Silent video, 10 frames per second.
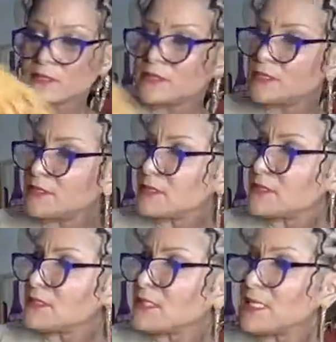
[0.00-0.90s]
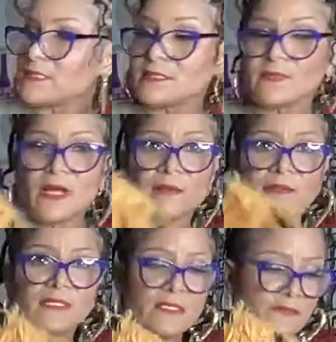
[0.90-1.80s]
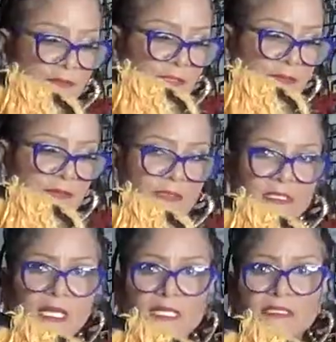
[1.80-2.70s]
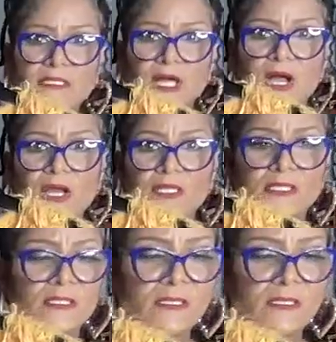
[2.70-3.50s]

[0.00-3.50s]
This is a size small, but this will fit up to a size large.